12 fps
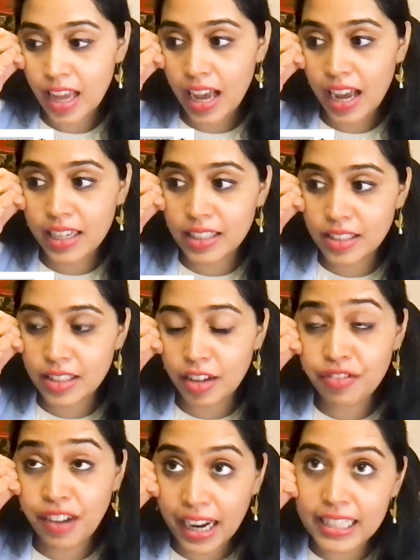And
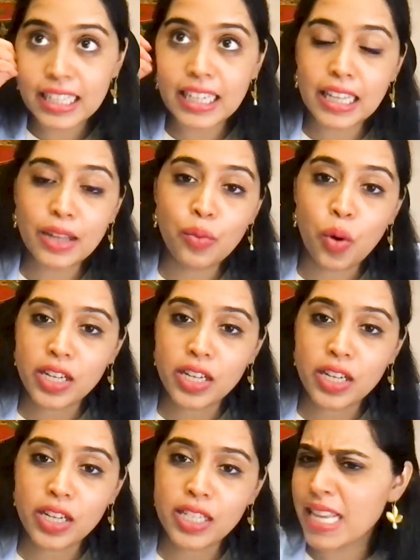finally, what is
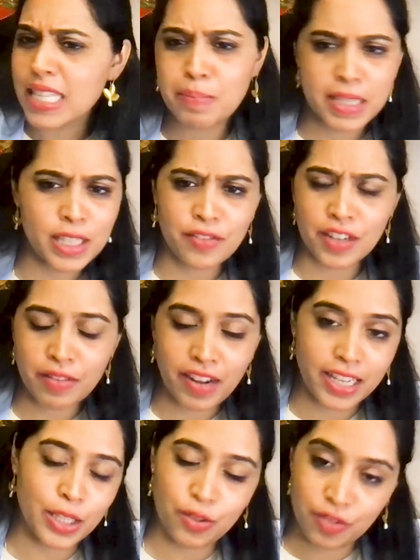the best piece of
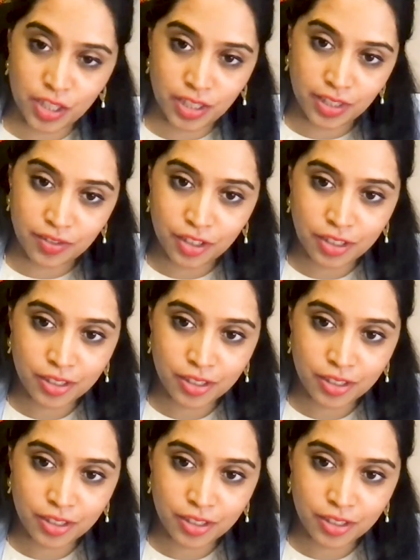advice you've received?